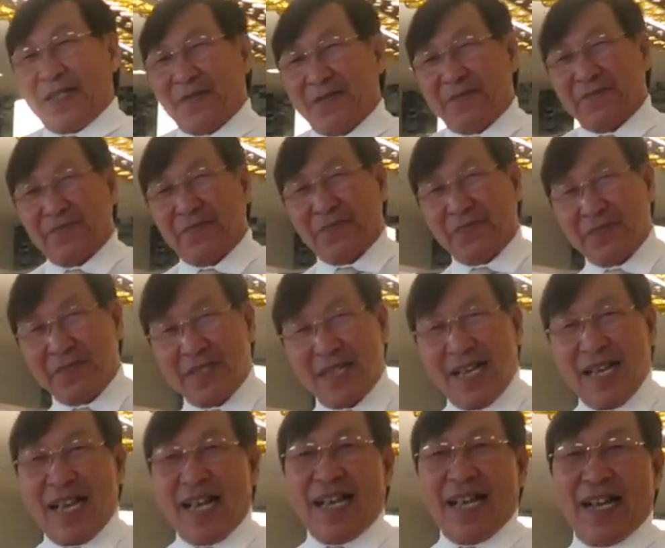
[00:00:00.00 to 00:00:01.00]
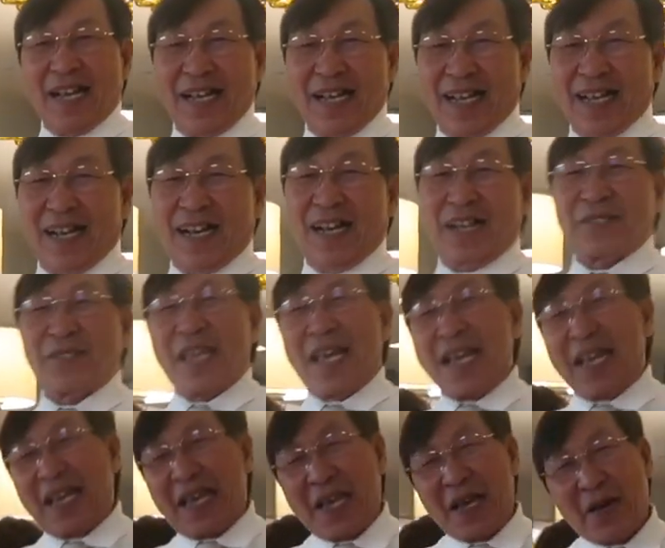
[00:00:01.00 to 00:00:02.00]
We're so glad you're here tonight.
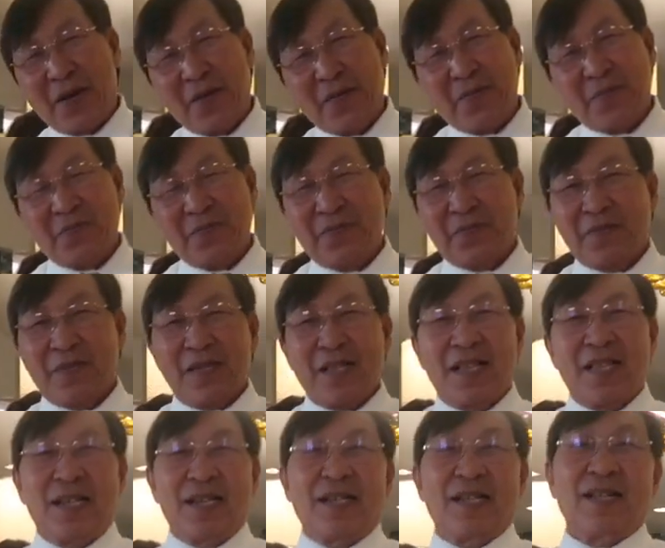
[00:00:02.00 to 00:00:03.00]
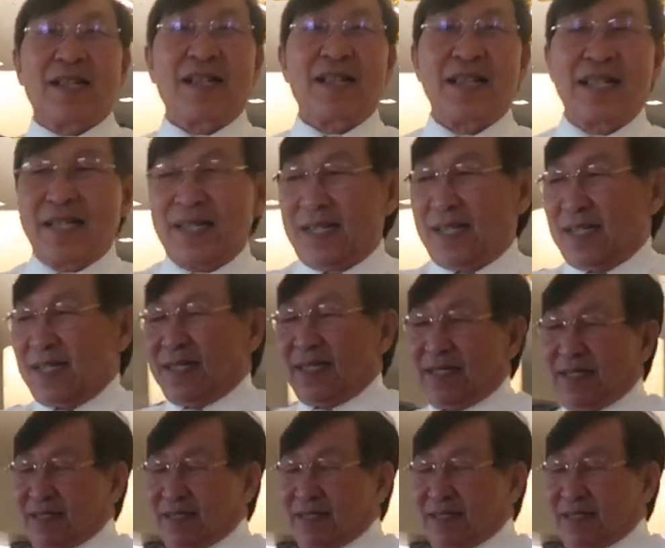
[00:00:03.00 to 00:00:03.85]
And you've been with the company for